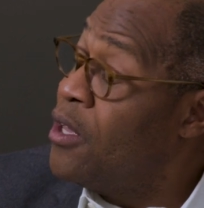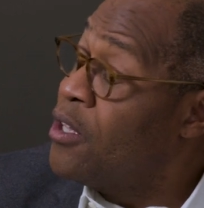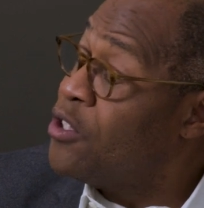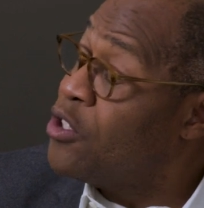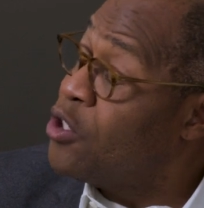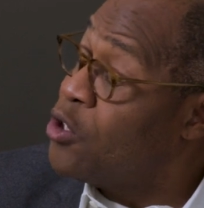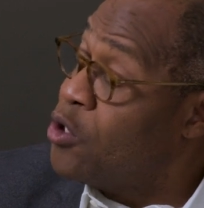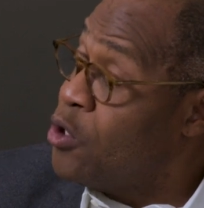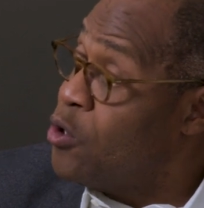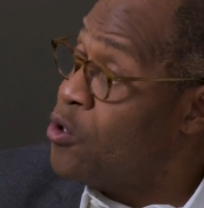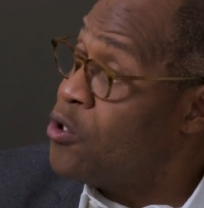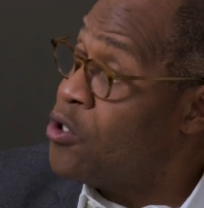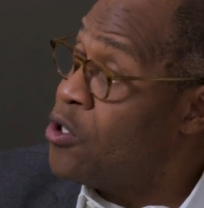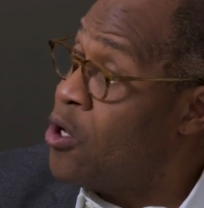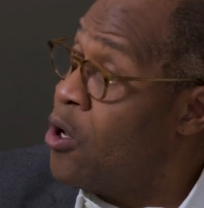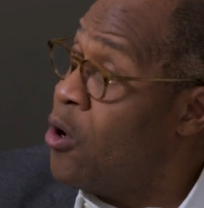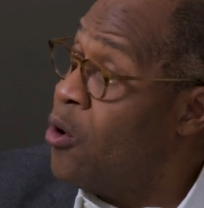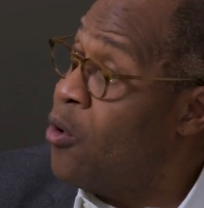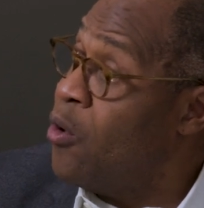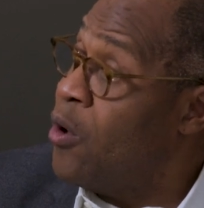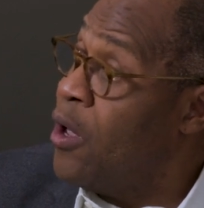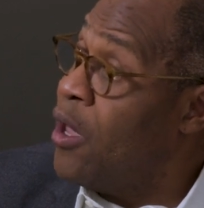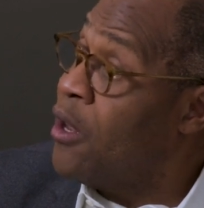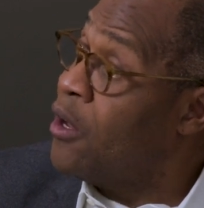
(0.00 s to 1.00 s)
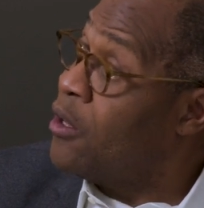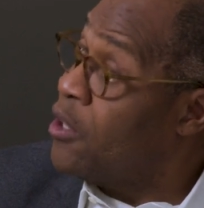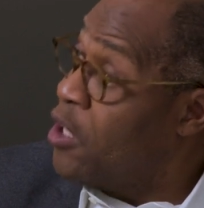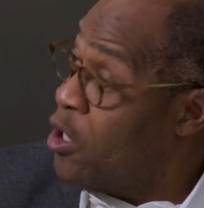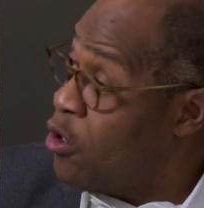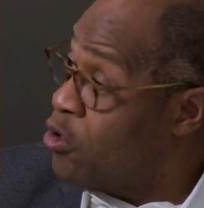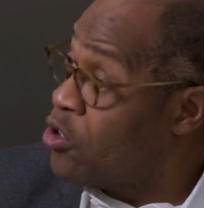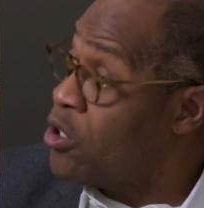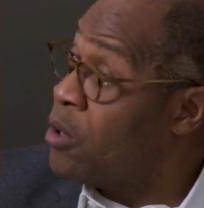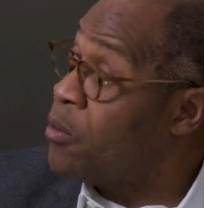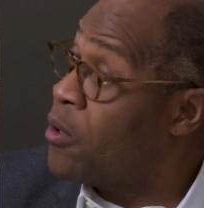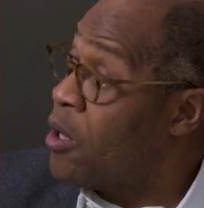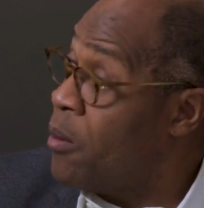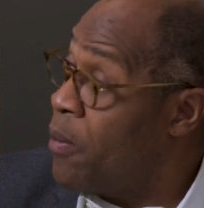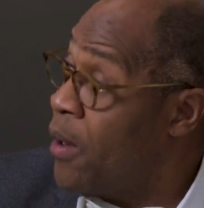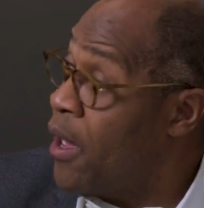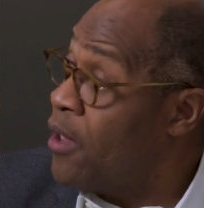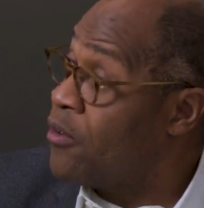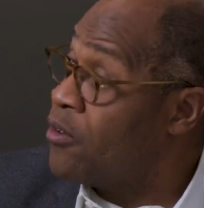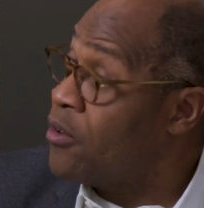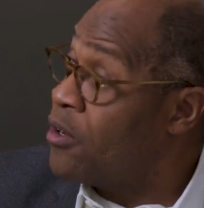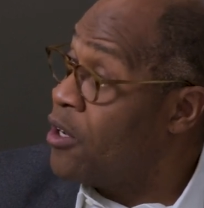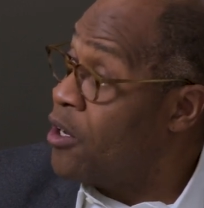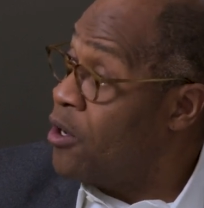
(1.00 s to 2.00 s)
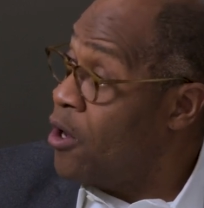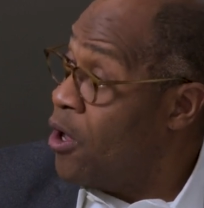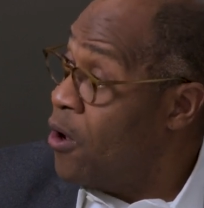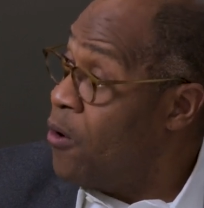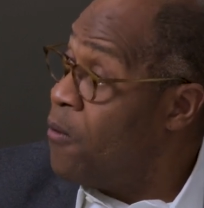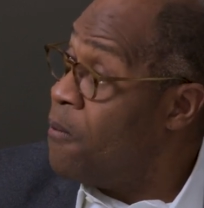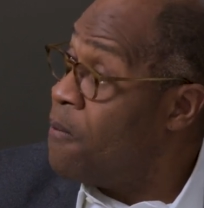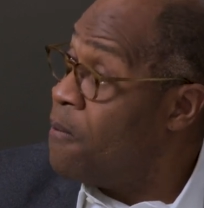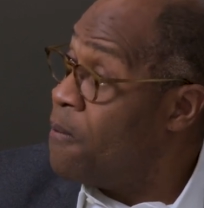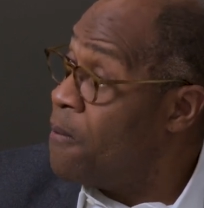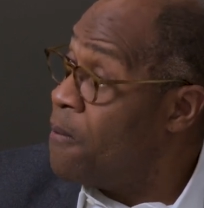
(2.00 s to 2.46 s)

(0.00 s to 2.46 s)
to do so in a leadership capacity, no?